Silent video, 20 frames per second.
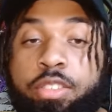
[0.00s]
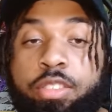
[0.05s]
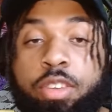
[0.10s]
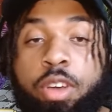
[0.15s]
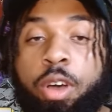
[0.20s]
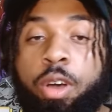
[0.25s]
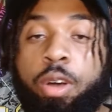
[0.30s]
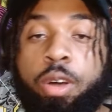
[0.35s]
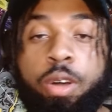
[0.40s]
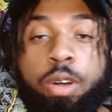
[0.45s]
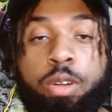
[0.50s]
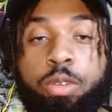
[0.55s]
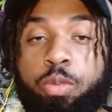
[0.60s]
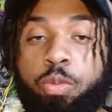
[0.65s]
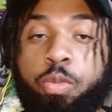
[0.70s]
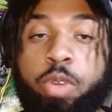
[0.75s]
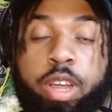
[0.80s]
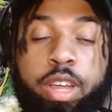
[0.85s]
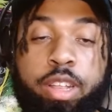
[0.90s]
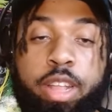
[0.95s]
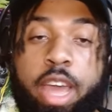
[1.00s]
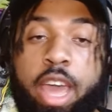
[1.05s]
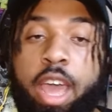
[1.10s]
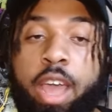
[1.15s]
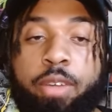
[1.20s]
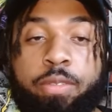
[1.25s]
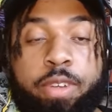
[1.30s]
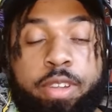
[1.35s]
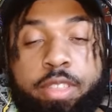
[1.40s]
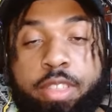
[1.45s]
It's hard
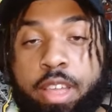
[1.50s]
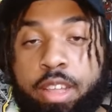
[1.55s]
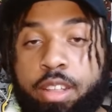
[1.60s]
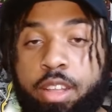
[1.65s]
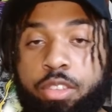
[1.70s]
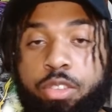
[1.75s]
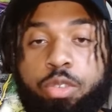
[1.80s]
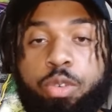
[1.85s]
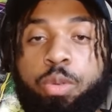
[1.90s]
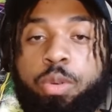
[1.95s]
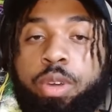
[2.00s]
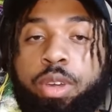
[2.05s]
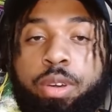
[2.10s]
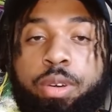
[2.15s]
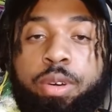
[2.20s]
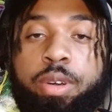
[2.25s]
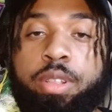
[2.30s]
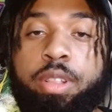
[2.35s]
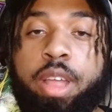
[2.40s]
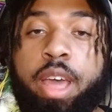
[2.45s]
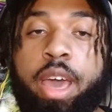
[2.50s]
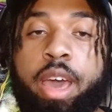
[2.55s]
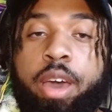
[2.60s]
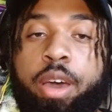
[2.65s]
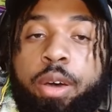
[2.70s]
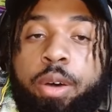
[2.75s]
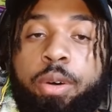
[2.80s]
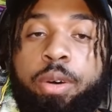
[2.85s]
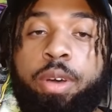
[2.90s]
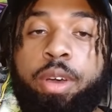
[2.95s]
with everything that's going on
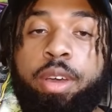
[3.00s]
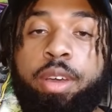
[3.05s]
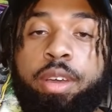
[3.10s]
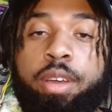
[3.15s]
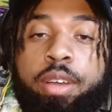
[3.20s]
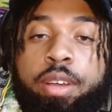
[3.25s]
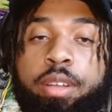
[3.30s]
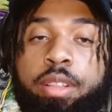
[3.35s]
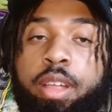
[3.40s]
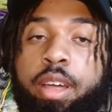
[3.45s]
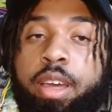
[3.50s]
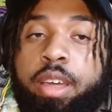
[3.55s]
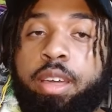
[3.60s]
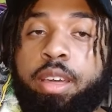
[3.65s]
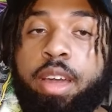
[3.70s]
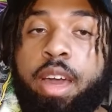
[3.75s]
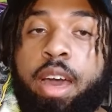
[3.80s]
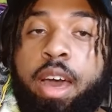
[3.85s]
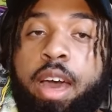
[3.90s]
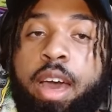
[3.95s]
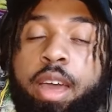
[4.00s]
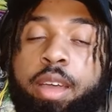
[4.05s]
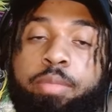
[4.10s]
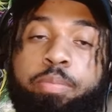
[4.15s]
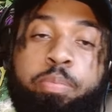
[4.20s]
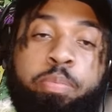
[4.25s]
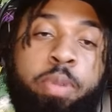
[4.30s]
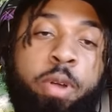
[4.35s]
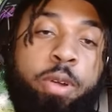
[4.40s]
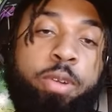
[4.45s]
now like
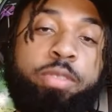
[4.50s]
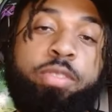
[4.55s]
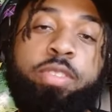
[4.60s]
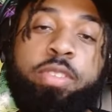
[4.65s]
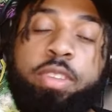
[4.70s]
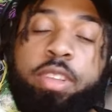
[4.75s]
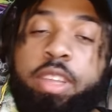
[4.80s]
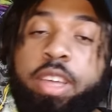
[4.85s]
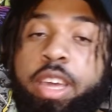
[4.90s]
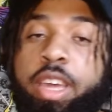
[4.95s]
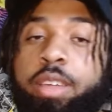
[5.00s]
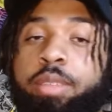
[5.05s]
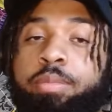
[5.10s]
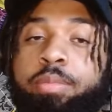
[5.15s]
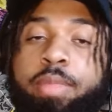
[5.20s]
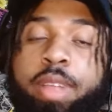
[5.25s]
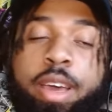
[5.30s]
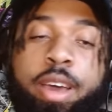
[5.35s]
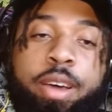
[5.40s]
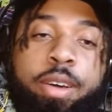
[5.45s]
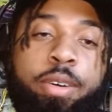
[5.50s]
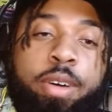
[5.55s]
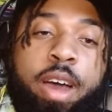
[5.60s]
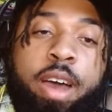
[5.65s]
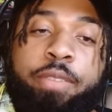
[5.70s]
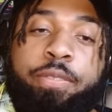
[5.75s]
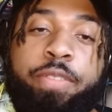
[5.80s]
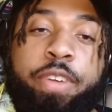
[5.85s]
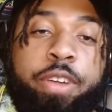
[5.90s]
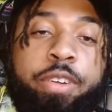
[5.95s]
I personally
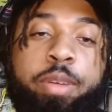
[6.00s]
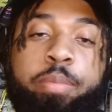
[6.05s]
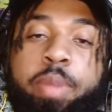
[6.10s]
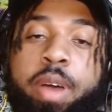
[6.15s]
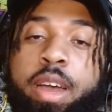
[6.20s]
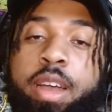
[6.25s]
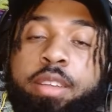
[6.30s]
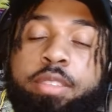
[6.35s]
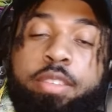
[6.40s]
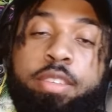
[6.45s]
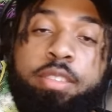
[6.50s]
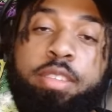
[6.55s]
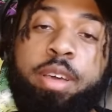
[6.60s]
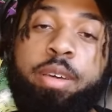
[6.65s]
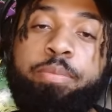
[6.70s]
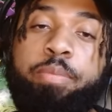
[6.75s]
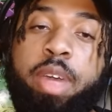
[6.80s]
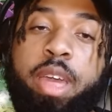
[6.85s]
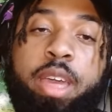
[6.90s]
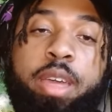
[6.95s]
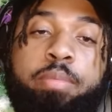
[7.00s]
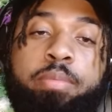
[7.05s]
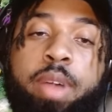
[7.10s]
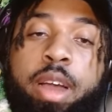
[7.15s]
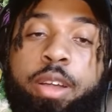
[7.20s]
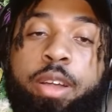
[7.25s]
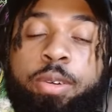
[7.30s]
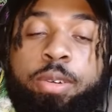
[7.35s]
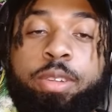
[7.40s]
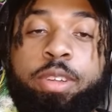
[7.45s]
now I'm very biased because I'm
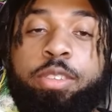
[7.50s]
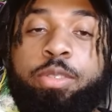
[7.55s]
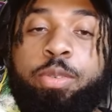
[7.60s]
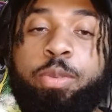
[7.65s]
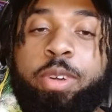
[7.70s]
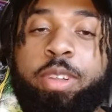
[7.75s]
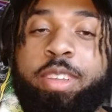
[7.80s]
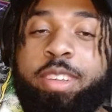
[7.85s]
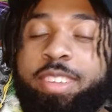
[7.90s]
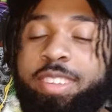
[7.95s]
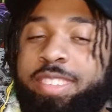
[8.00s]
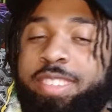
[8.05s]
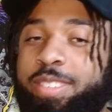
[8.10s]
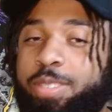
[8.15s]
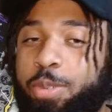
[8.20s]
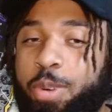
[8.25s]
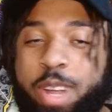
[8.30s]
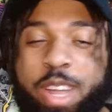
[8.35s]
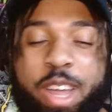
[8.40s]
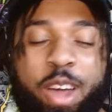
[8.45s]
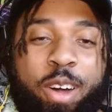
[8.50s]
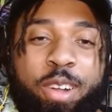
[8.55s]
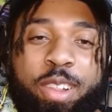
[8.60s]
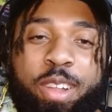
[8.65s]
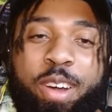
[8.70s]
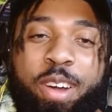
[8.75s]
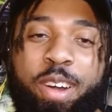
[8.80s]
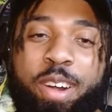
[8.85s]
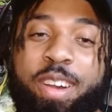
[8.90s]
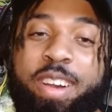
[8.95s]
in my early 20s. where
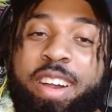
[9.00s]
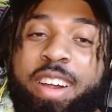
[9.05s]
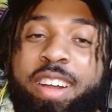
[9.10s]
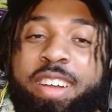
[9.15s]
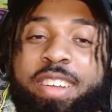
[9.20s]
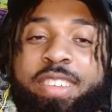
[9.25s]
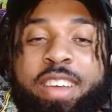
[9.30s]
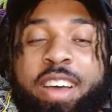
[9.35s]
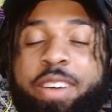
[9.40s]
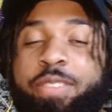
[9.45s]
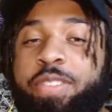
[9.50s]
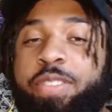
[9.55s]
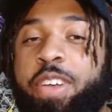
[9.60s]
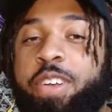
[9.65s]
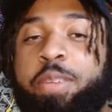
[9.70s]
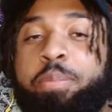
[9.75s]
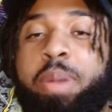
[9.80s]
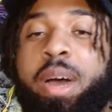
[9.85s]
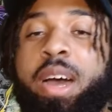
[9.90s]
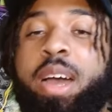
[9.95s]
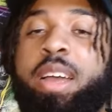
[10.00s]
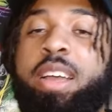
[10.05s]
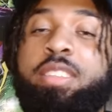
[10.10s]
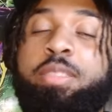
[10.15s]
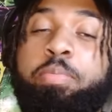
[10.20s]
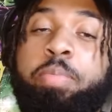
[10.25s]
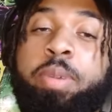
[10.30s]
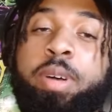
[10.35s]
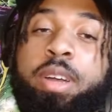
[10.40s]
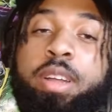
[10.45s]
you all are, so I'm very
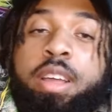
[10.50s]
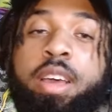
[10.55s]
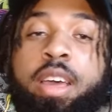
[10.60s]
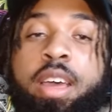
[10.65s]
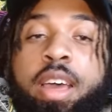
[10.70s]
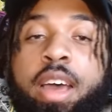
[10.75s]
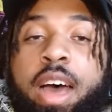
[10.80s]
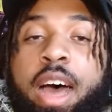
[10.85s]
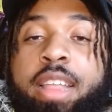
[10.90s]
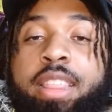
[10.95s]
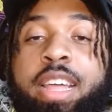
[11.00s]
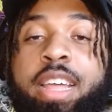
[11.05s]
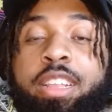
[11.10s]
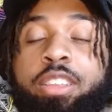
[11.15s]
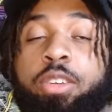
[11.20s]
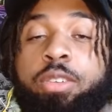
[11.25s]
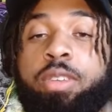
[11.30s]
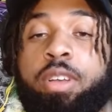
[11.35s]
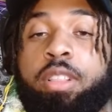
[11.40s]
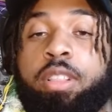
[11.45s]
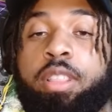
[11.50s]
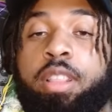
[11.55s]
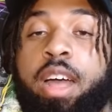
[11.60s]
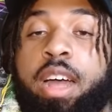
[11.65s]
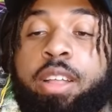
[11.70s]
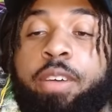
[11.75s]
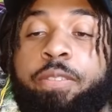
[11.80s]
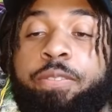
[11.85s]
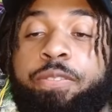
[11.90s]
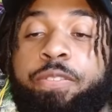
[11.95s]
biased. But I think there's a
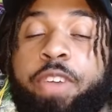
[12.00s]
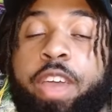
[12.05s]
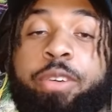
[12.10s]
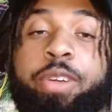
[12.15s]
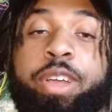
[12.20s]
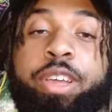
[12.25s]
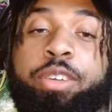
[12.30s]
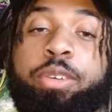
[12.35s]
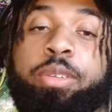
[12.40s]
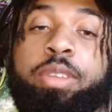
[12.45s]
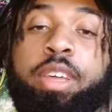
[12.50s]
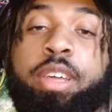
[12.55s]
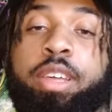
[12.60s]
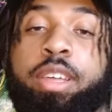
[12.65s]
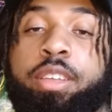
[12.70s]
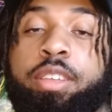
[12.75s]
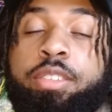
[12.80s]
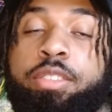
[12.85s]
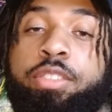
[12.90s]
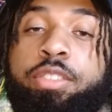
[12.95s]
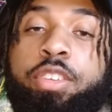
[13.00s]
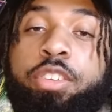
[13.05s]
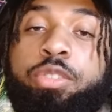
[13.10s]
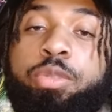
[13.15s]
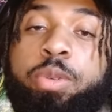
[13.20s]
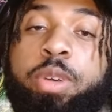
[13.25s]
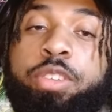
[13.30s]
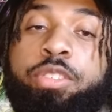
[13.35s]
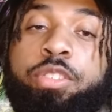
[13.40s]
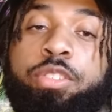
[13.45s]
lot of very unique
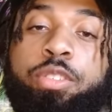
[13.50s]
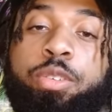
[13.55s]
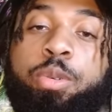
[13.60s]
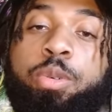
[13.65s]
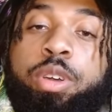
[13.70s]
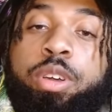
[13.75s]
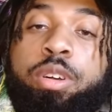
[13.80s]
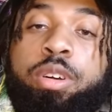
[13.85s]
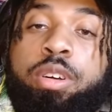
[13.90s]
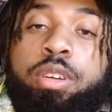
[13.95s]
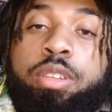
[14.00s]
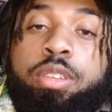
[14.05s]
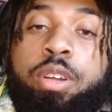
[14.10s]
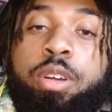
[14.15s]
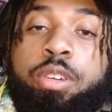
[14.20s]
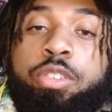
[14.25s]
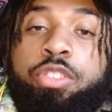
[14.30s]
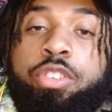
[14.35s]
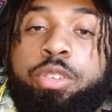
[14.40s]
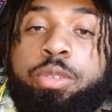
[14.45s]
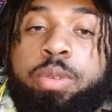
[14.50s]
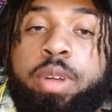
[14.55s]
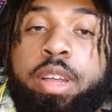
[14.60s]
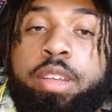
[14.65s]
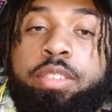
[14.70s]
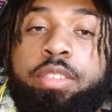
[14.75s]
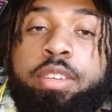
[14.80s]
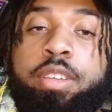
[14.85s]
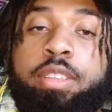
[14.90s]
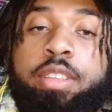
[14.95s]
situations going on in our
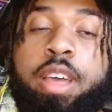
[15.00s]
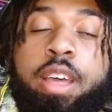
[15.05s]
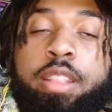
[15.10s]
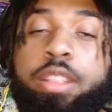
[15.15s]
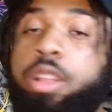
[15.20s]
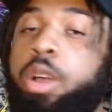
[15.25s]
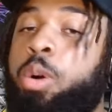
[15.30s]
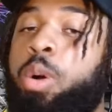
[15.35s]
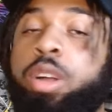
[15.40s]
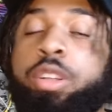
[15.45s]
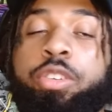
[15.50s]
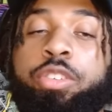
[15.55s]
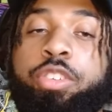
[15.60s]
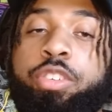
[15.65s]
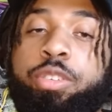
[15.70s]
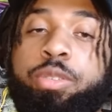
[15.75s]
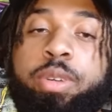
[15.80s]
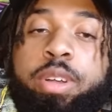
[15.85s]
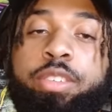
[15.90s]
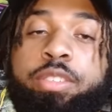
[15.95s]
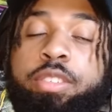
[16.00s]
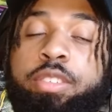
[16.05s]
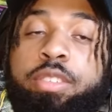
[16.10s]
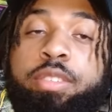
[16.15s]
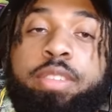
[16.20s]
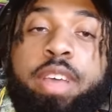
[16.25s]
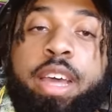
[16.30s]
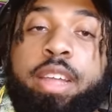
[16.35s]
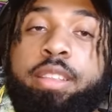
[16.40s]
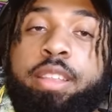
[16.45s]
generation that no other
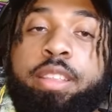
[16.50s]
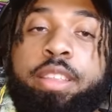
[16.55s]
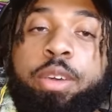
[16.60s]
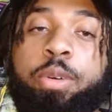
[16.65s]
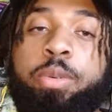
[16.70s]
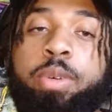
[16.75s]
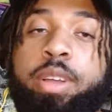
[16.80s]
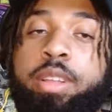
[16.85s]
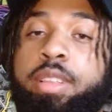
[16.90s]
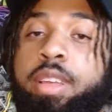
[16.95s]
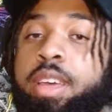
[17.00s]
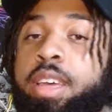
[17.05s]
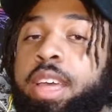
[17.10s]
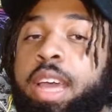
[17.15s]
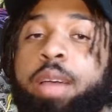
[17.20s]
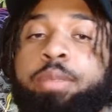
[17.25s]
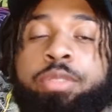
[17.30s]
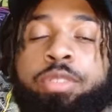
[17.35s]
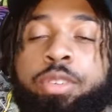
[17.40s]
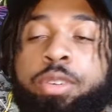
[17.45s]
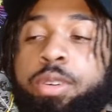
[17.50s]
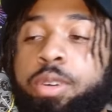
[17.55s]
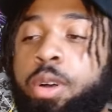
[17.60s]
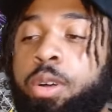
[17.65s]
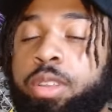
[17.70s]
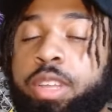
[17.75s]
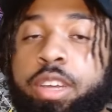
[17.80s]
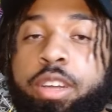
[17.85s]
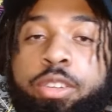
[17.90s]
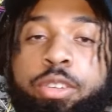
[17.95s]
generation has had to deal with. I'm
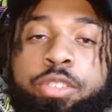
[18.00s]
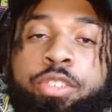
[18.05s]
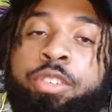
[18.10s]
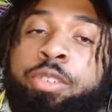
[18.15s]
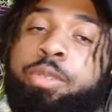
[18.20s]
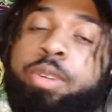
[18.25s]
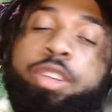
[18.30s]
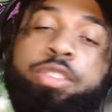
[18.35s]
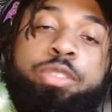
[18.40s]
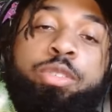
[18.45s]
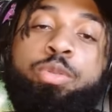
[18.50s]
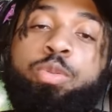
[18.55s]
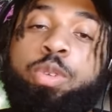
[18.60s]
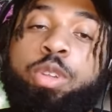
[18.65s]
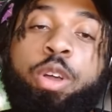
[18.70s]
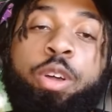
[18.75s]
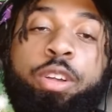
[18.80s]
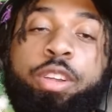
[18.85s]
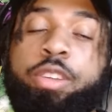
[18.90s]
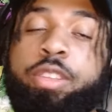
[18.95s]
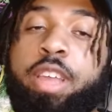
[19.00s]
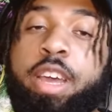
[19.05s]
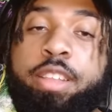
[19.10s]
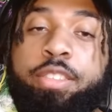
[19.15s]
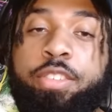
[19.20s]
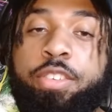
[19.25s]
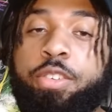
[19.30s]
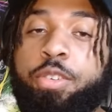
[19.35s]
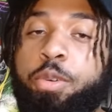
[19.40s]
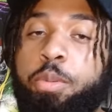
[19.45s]
sure all the other generations would
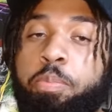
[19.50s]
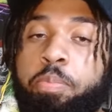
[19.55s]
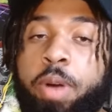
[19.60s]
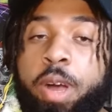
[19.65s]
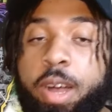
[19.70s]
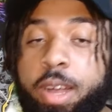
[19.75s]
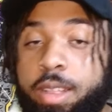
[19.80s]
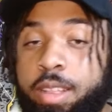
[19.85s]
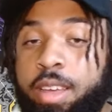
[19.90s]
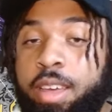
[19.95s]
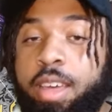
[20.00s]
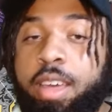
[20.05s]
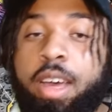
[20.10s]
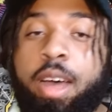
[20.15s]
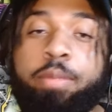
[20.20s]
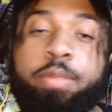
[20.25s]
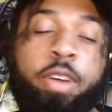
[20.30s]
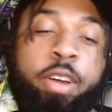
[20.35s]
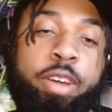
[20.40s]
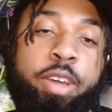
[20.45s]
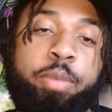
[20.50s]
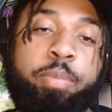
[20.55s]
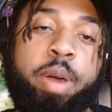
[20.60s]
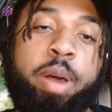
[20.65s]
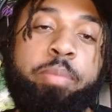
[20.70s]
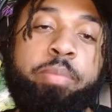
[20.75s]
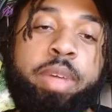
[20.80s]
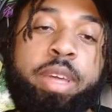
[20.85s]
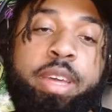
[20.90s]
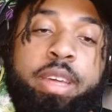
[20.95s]
argue that too. But I'm
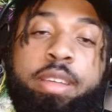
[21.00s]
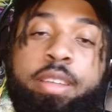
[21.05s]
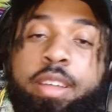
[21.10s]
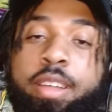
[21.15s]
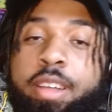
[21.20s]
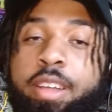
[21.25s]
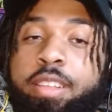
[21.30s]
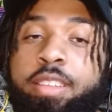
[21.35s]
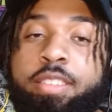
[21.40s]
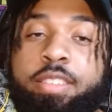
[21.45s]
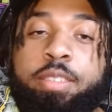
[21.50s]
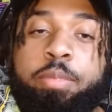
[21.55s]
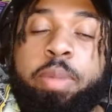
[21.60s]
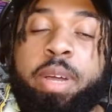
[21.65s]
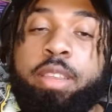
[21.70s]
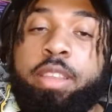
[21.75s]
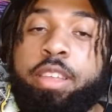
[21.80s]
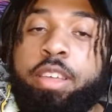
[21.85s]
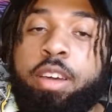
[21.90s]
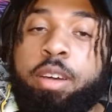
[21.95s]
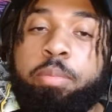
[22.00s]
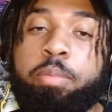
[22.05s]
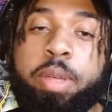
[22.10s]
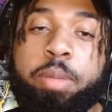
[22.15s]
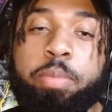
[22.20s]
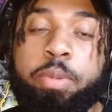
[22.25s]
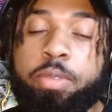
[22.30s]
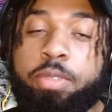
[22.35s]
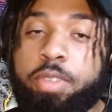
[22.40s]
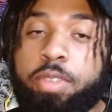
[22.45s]
talking about me, and this is about the
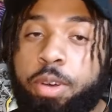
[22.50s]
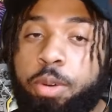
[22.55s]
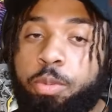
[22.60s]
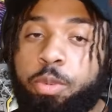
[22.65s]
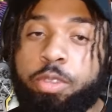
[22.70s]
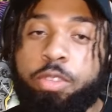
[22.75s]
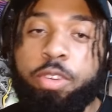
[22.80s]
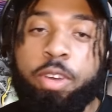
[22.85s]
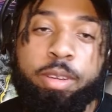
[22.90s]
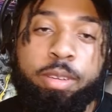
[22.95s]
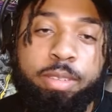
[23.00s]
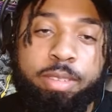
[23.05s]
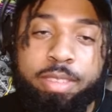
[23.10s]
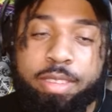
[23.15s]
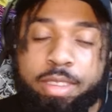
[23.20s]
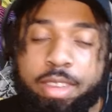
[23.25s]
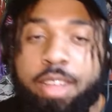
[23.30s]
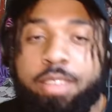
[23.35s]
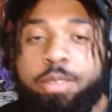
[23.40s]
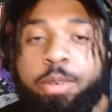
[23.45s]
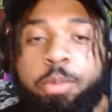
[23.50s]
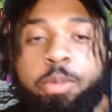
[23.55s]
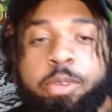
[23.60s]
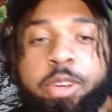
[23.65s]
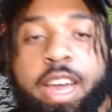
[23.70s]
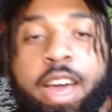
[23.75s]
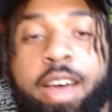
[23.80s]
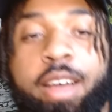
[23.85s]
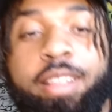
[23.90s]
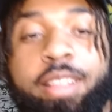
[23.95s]
young people. So we're talking.
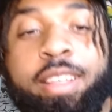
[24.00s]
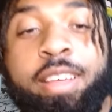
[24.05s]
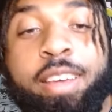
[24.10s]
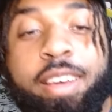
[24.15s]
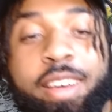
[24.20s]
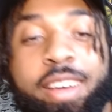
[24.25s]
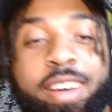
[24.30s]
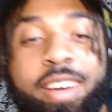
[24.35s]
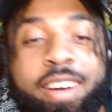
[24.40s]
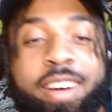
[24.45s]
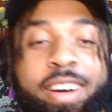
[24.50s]
That's what we got.